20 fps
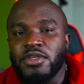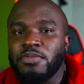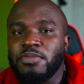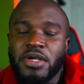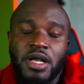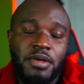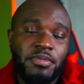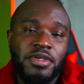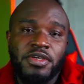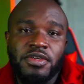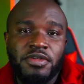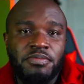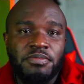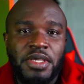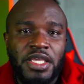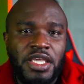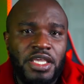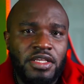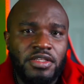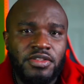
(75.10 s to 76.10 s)
probably could
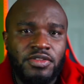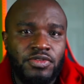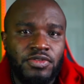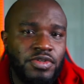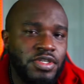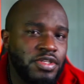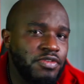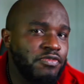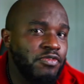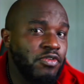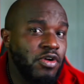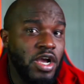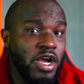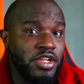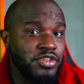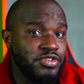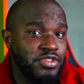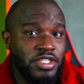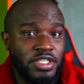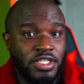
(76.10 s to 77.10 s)
make $300 to
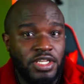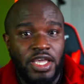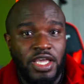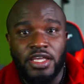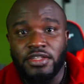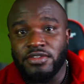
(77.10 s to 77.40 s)
$400 a day.